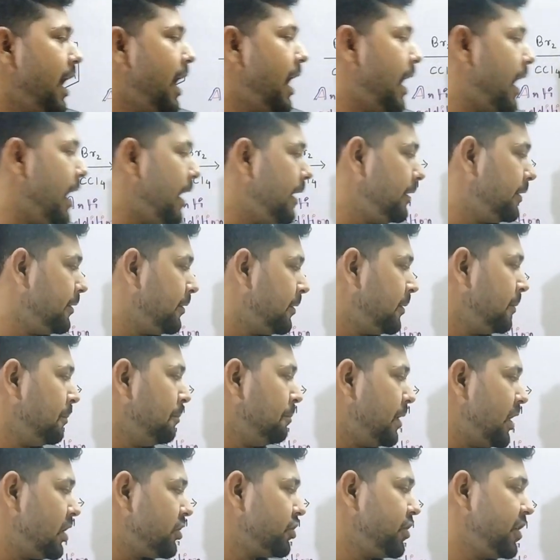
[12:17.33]
and
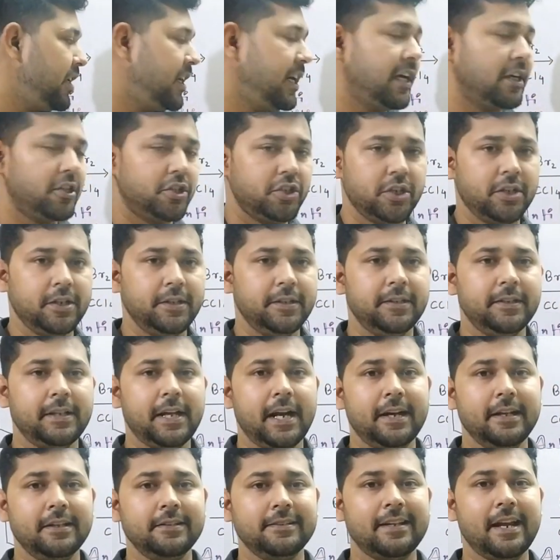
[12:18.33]
Birch reduction,
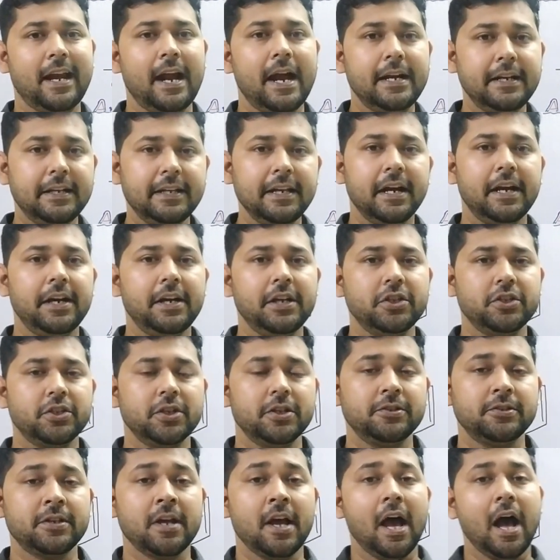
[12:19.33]
that is
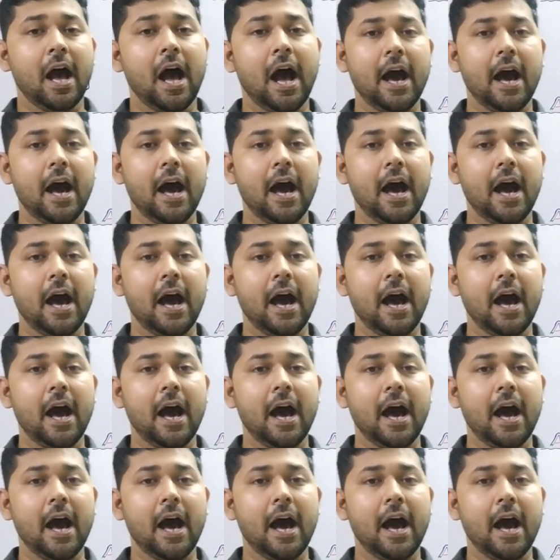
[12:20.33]
anti-additions,